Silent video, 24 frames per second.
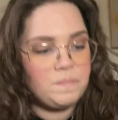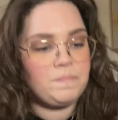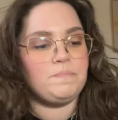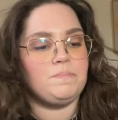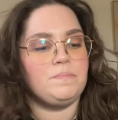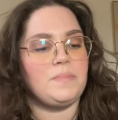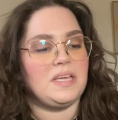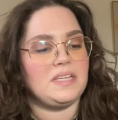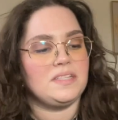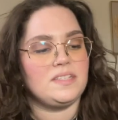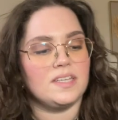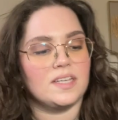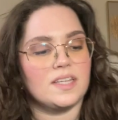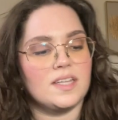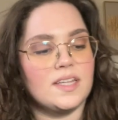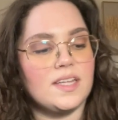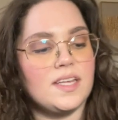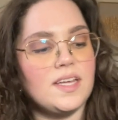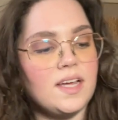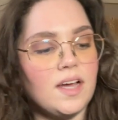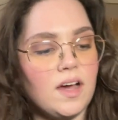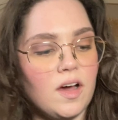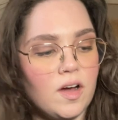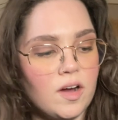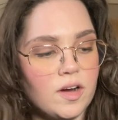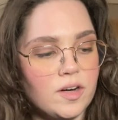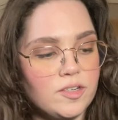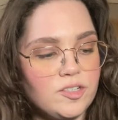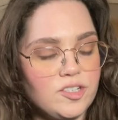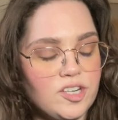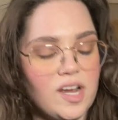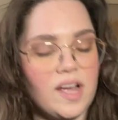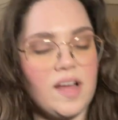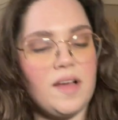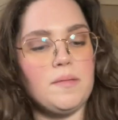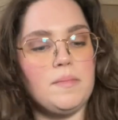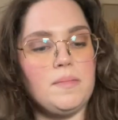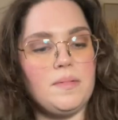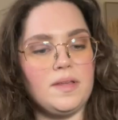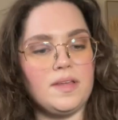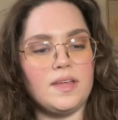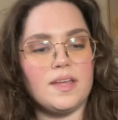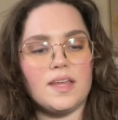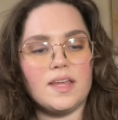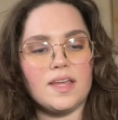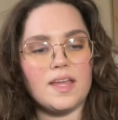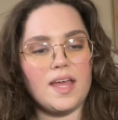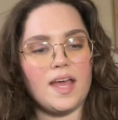basically our job
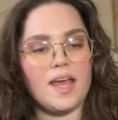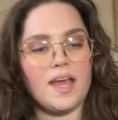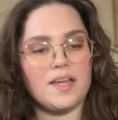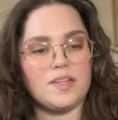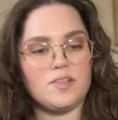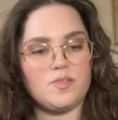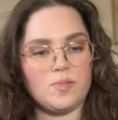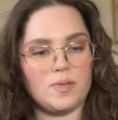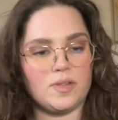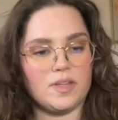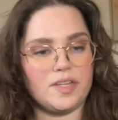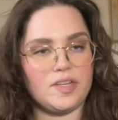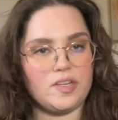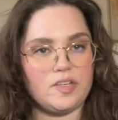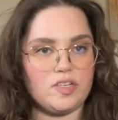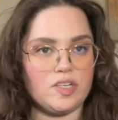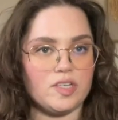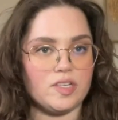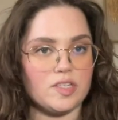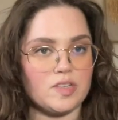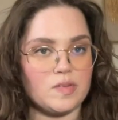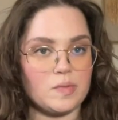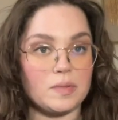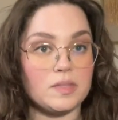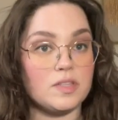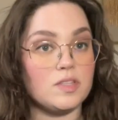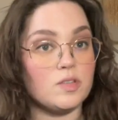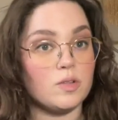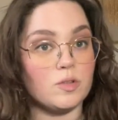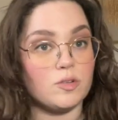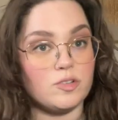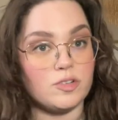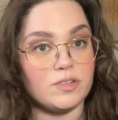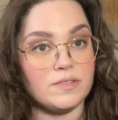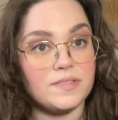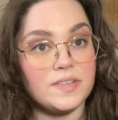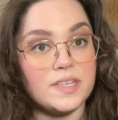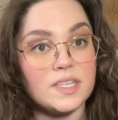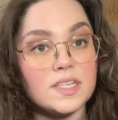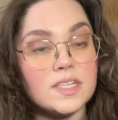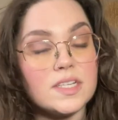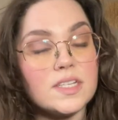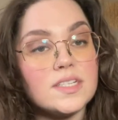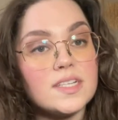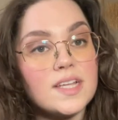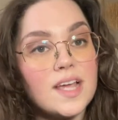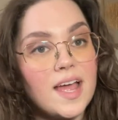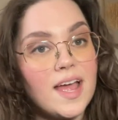has relations with Soldier
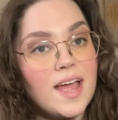Field